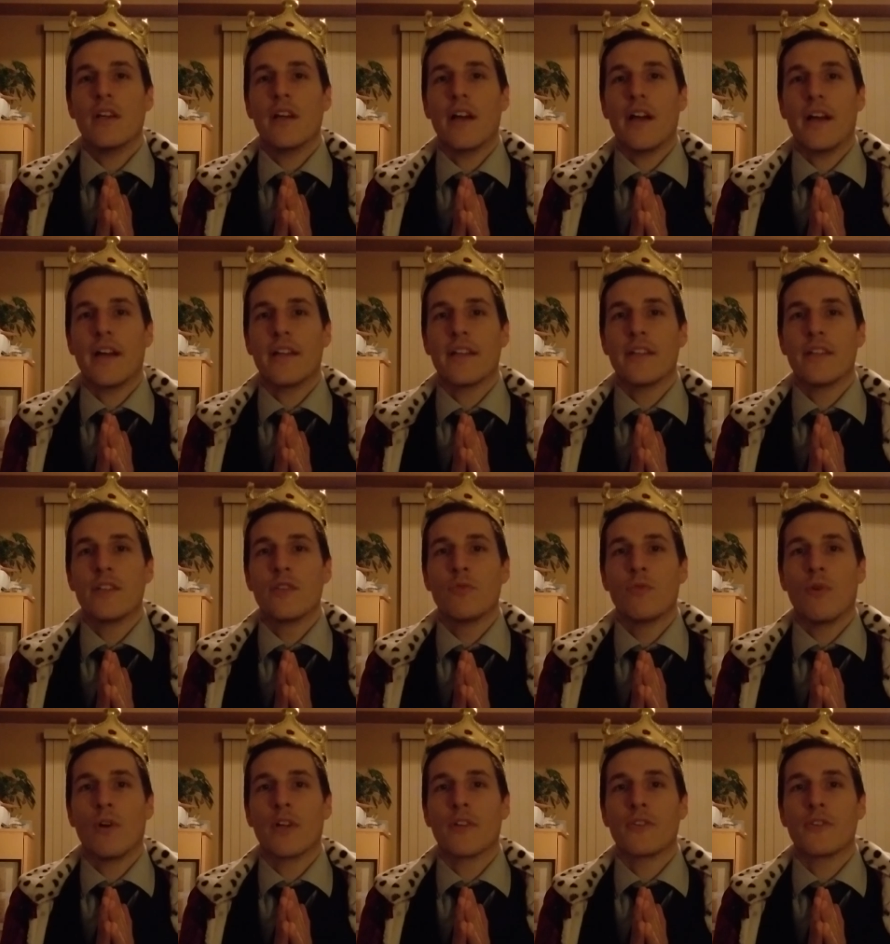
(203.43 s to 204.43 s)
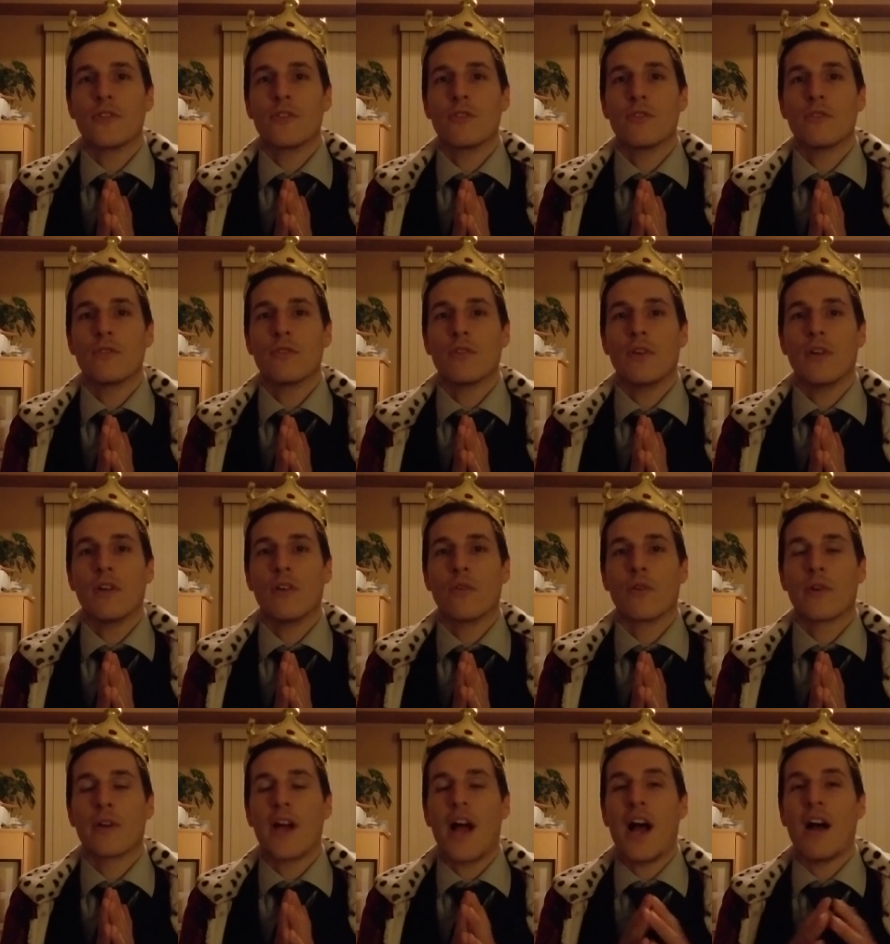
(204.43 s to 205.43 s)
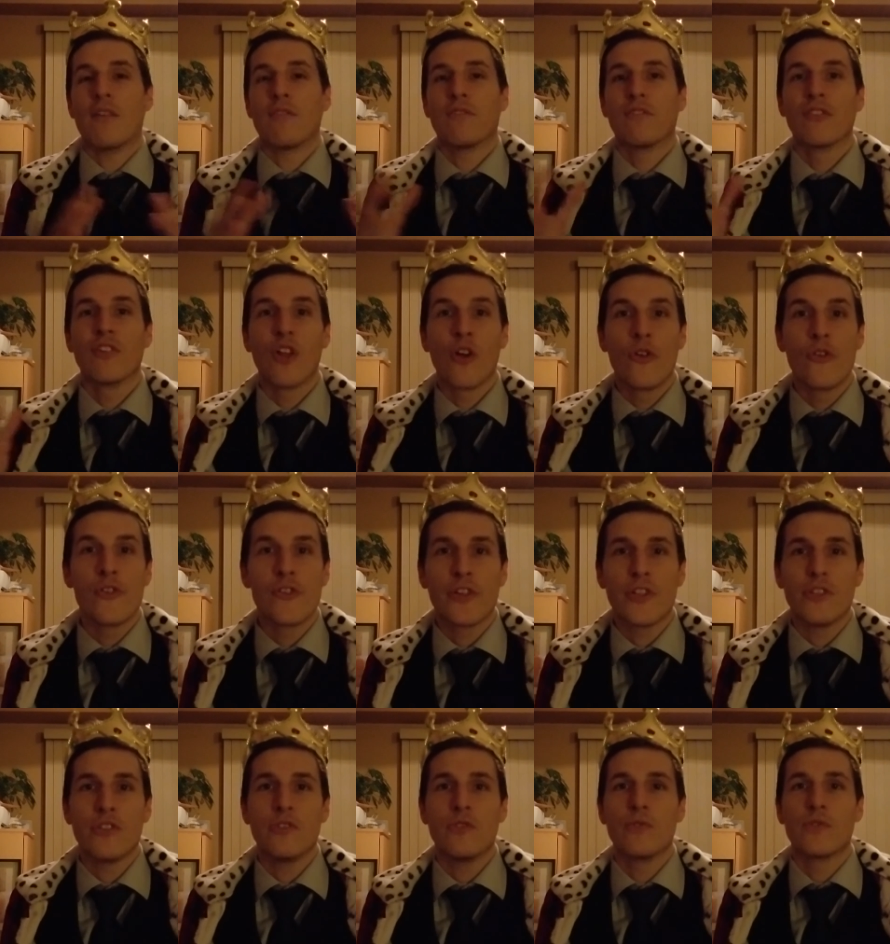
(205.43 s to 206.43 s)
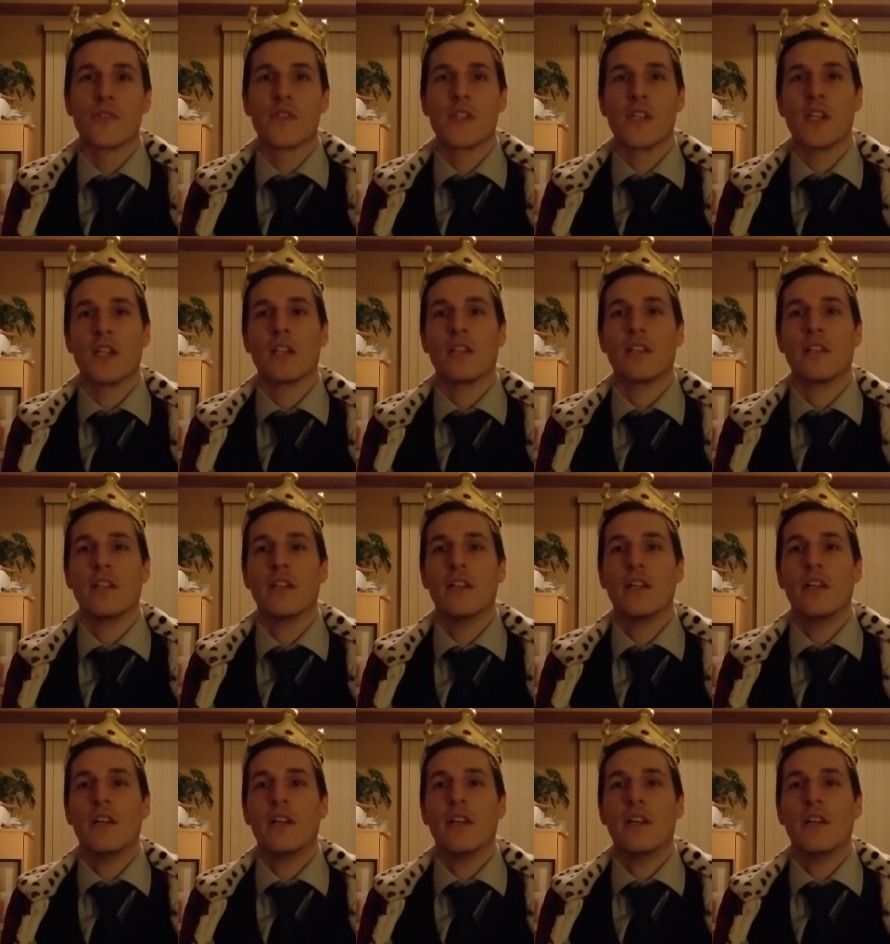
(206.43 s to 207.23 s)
and you want to or I've learned a new skill